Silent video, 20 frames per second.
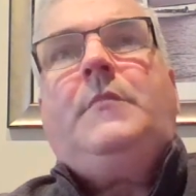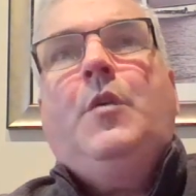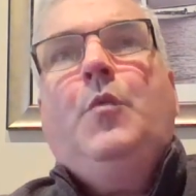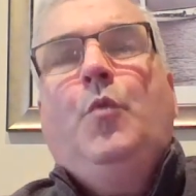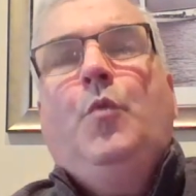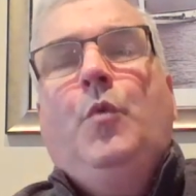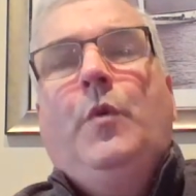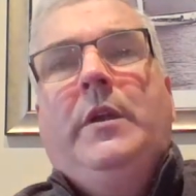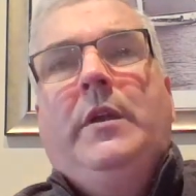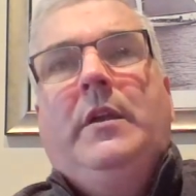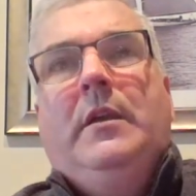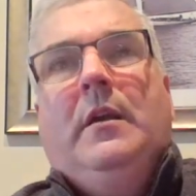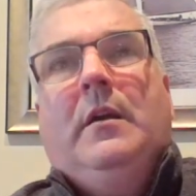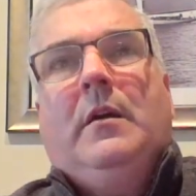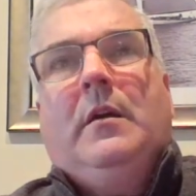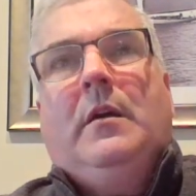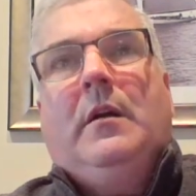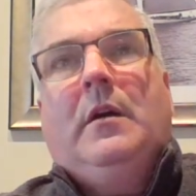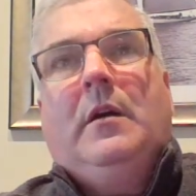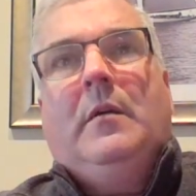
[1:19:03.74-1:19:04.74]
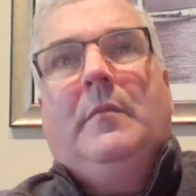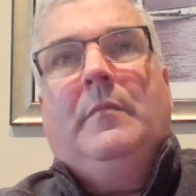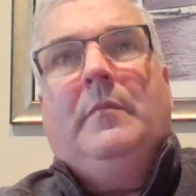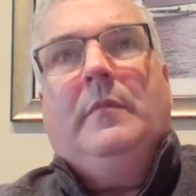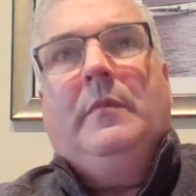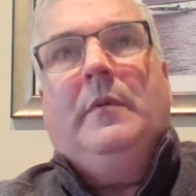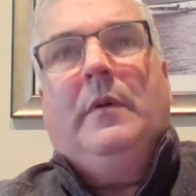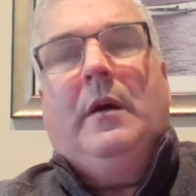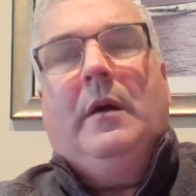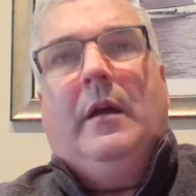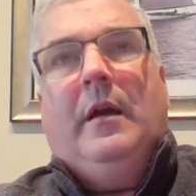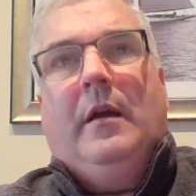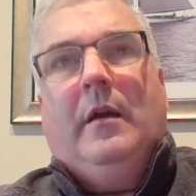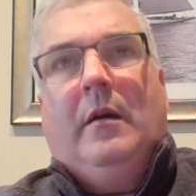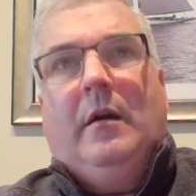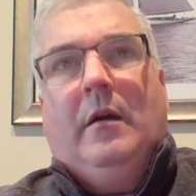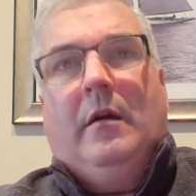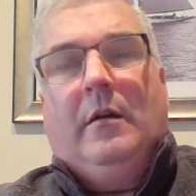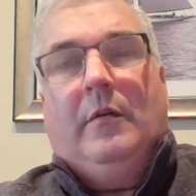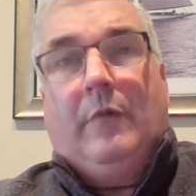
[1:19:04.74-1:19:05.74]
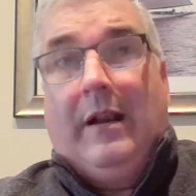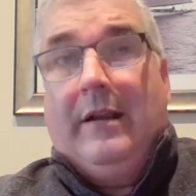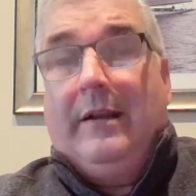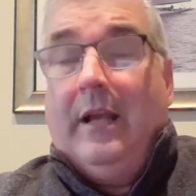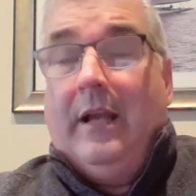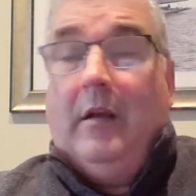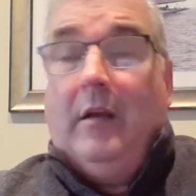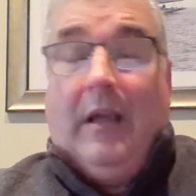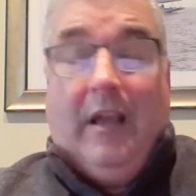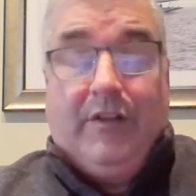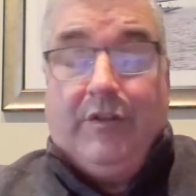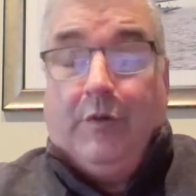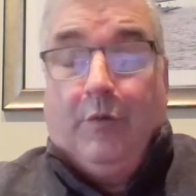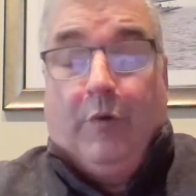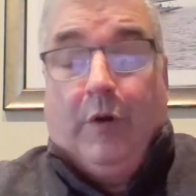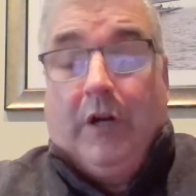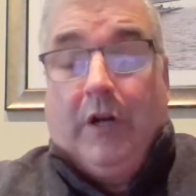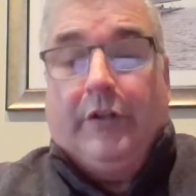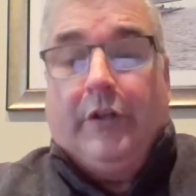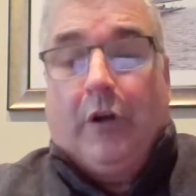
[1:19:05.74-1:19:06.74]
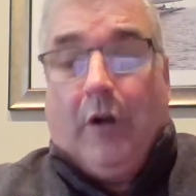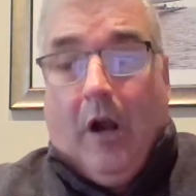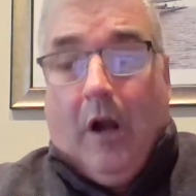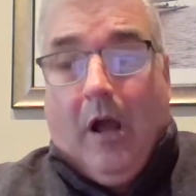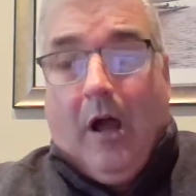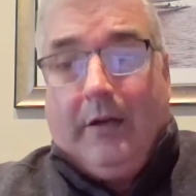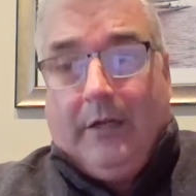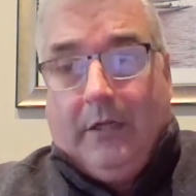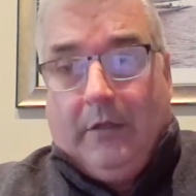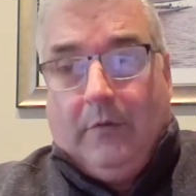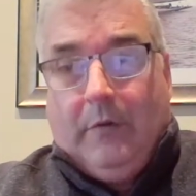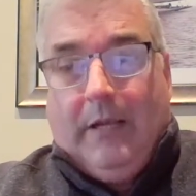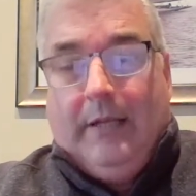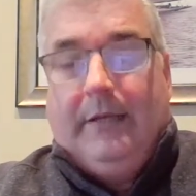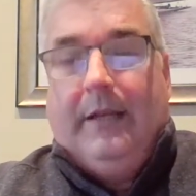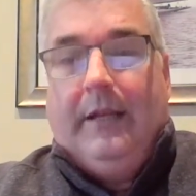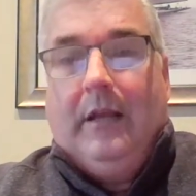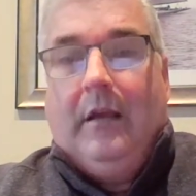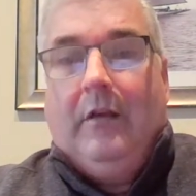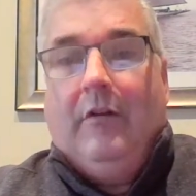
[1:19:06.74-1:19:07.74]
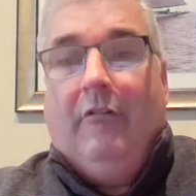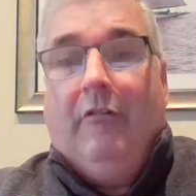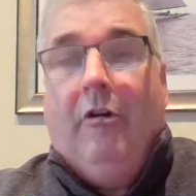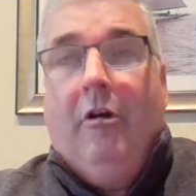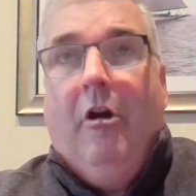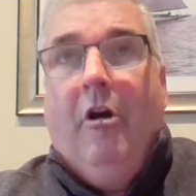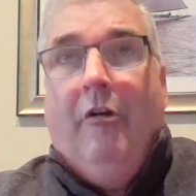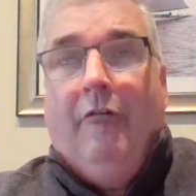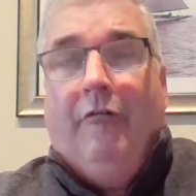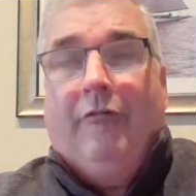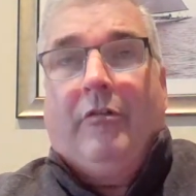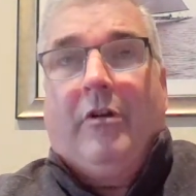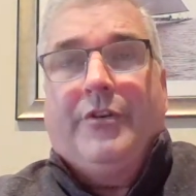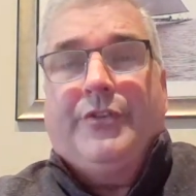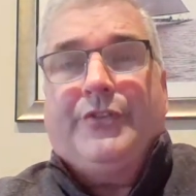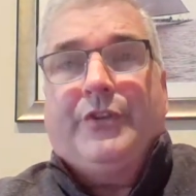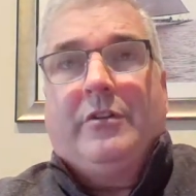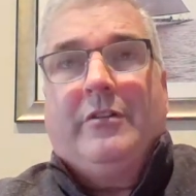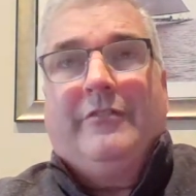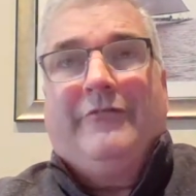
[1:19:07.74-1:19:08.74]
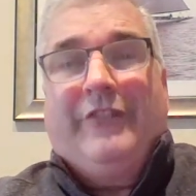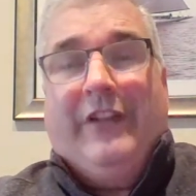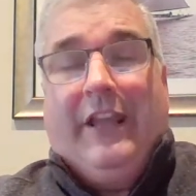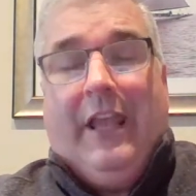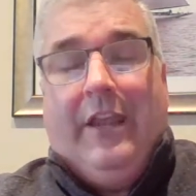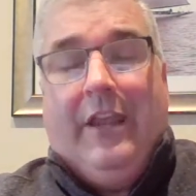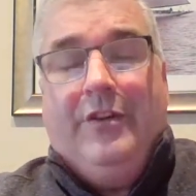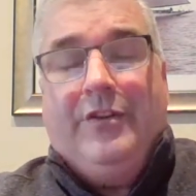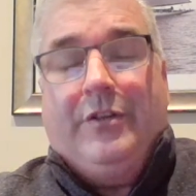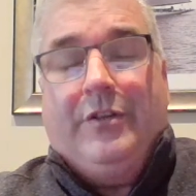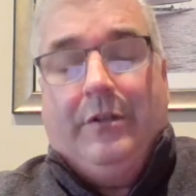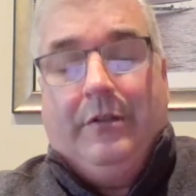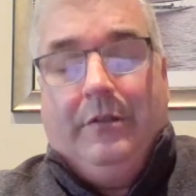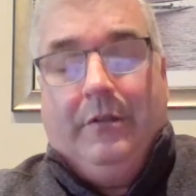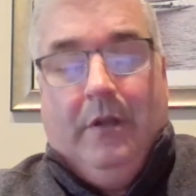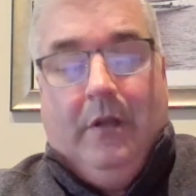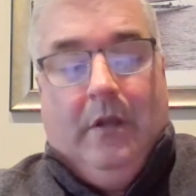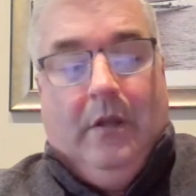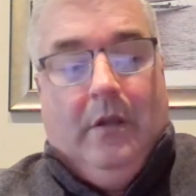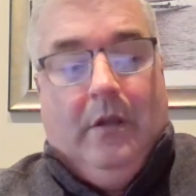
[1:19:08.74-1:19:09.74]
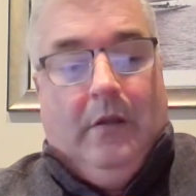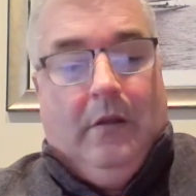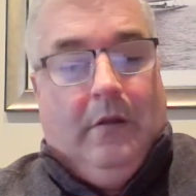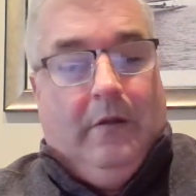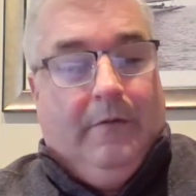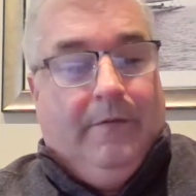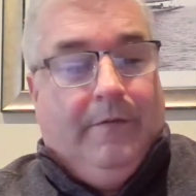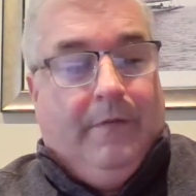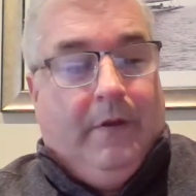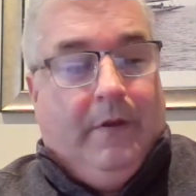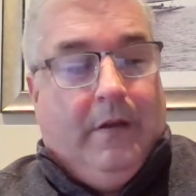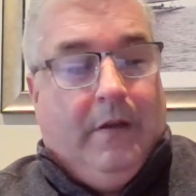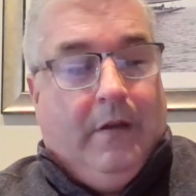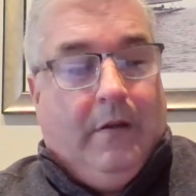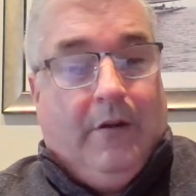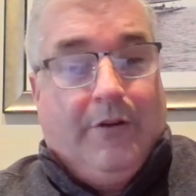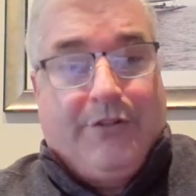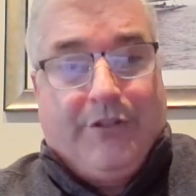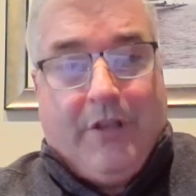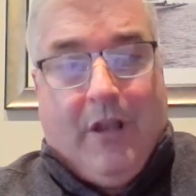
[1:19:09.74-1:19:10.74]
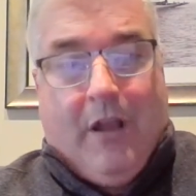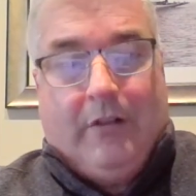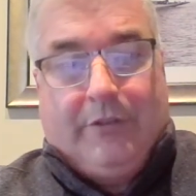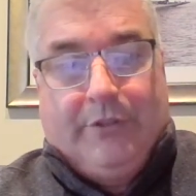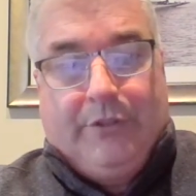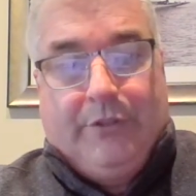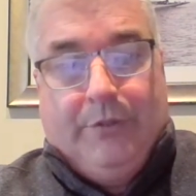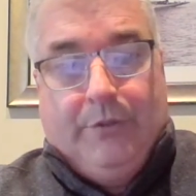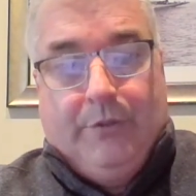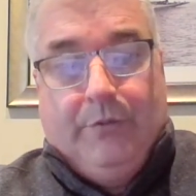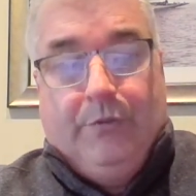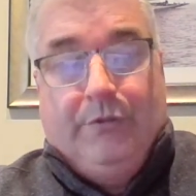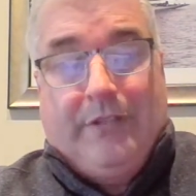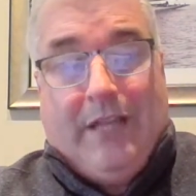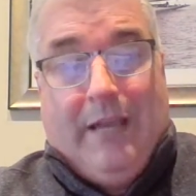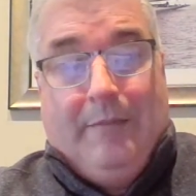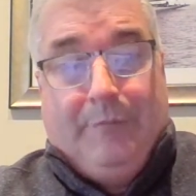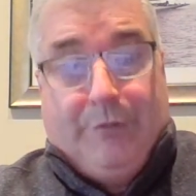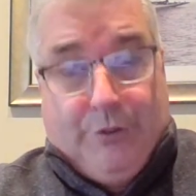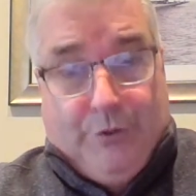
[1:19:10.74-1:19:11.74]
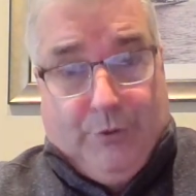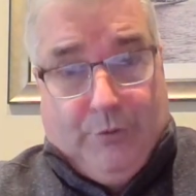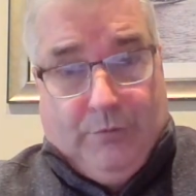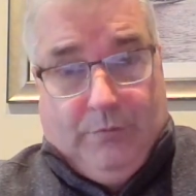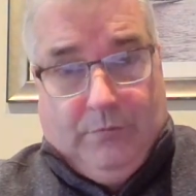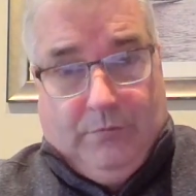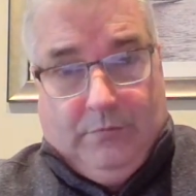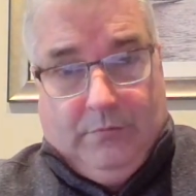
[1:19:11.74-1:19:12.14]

we um, are right now actually we're under audit right now for our certification of uh, our SOC 2 Type 2